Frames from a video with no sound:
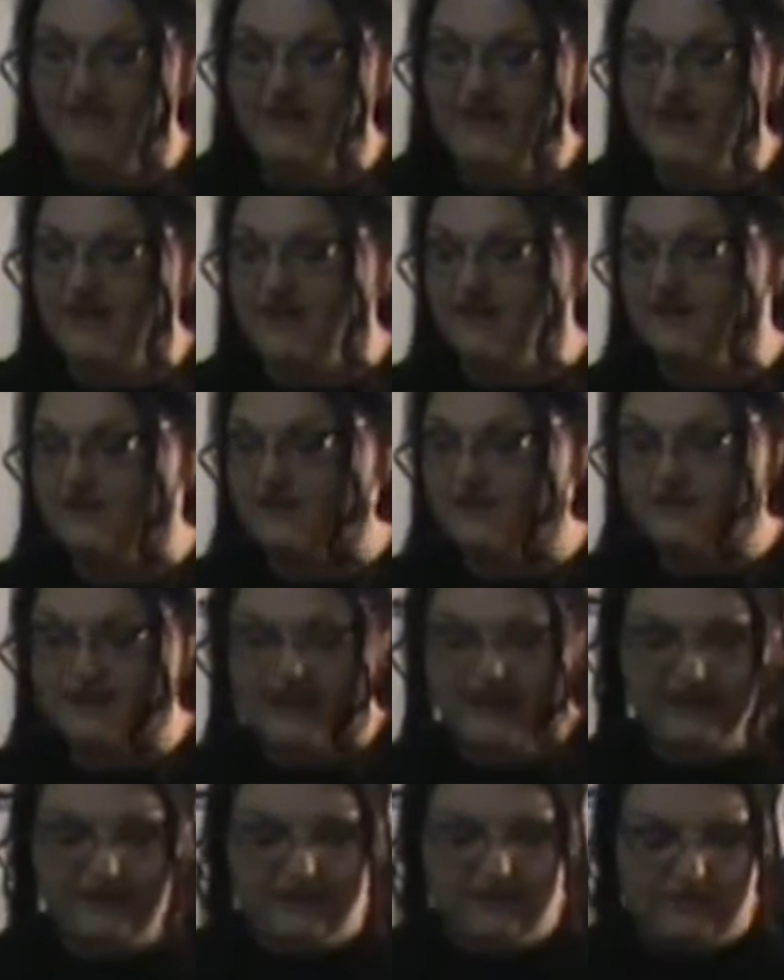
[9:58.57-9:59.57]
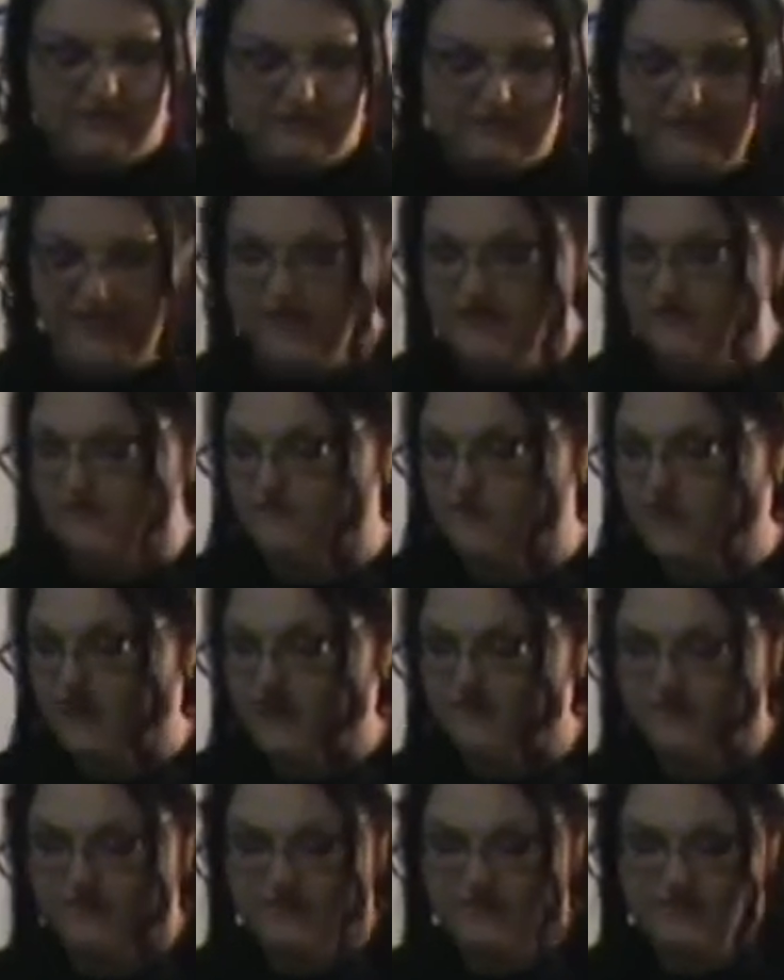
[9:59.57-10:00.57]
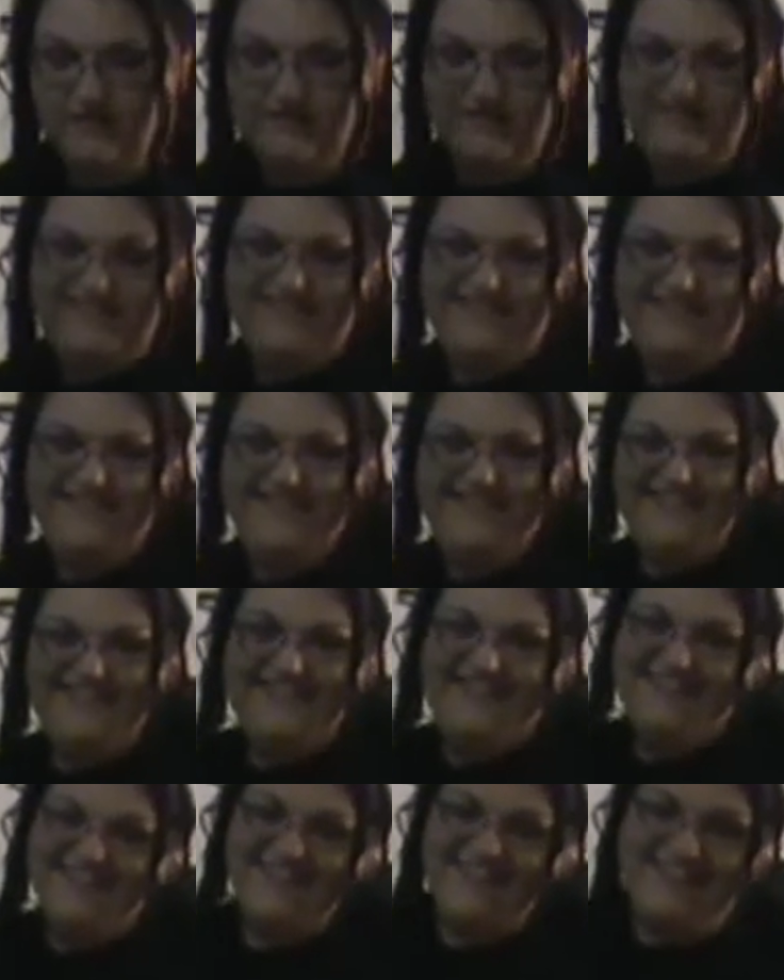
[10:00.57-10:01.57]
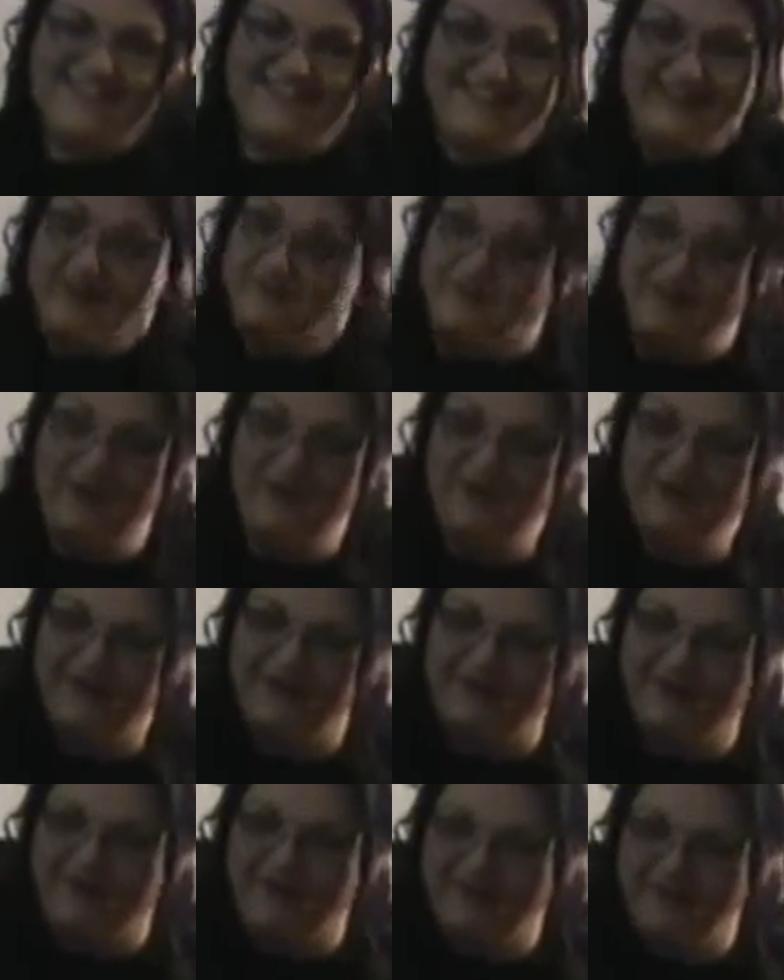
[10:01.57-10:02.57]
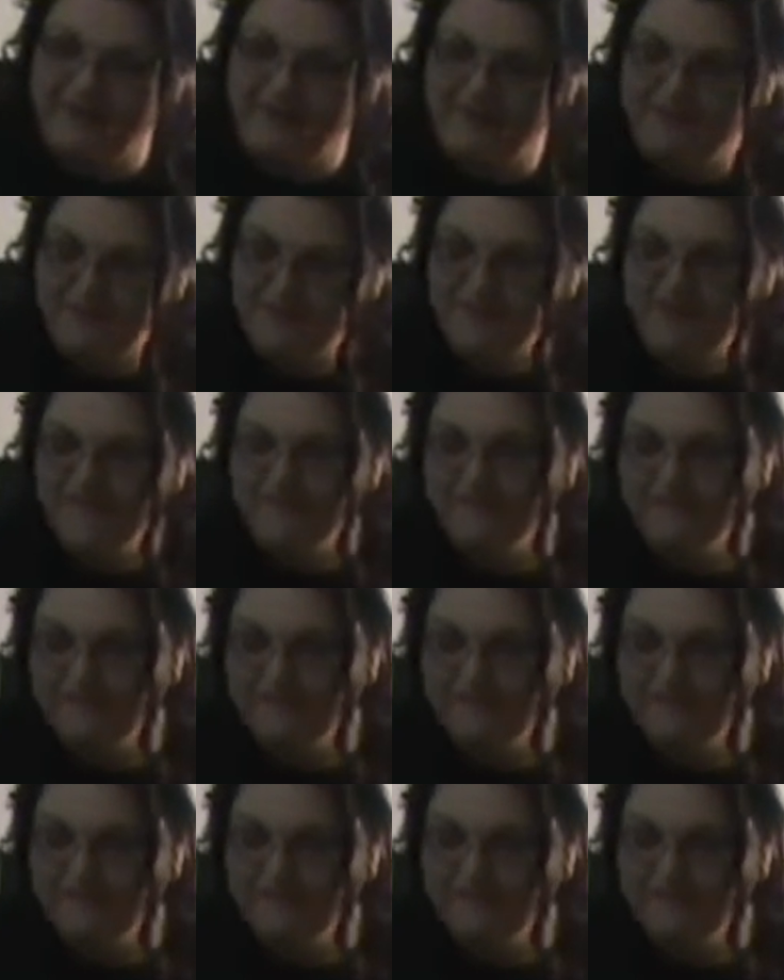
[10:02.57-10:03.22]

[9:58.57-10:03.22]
I've hit into the technical phase of life. Because I'm not one of those people.